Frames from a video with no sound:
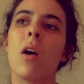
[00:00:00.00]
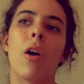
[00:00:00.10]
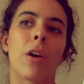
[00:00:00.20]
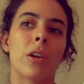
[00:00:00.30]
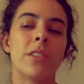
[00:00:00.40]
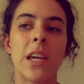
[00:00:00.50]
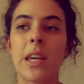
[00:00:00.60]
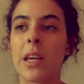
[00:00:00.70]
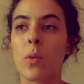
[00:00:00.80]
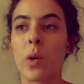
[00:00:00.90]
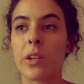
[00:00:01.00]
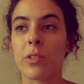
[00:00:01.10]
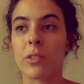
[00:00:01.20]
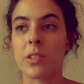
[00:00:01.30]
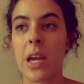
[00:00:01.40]
are taking what
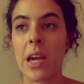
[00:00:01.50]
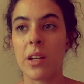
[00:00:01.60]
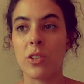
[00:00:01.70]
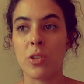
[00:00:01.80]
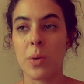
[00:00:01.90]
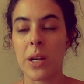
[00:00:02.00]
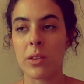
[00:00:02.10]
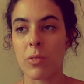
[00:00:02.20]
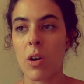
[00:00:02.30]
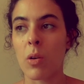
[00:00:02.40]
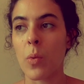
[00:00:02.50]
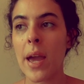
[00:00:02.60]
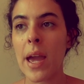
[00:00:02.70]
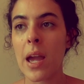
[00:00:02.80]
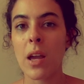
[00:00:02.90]
you're saying and doing the wrong
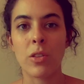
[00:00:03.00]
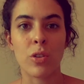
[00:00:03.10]
way.